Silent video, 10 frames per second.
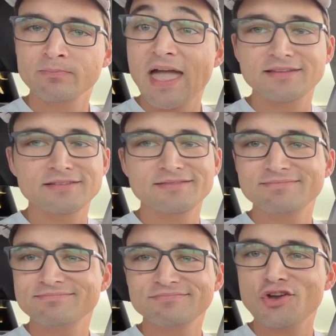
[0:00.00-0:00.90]
And
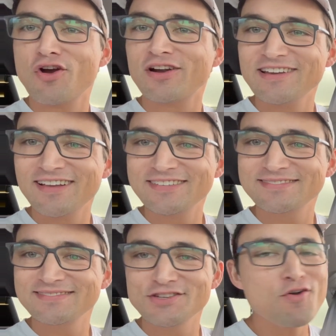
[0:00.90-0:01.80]
you already know.
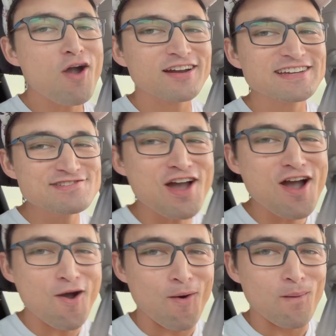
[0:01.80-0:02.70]
You already
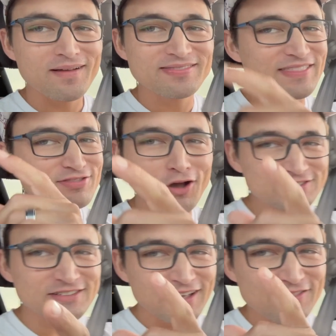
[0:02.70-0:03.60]
know that
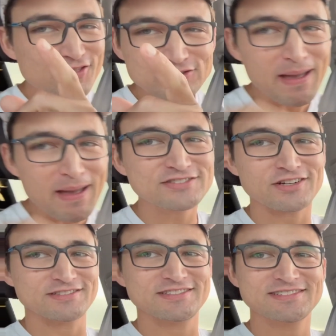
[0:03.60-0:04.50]
those those
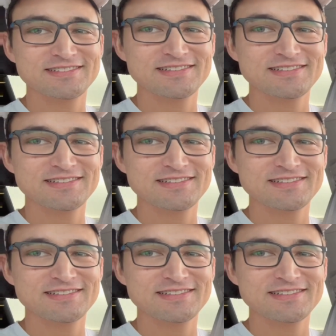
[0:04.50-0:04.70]
bastards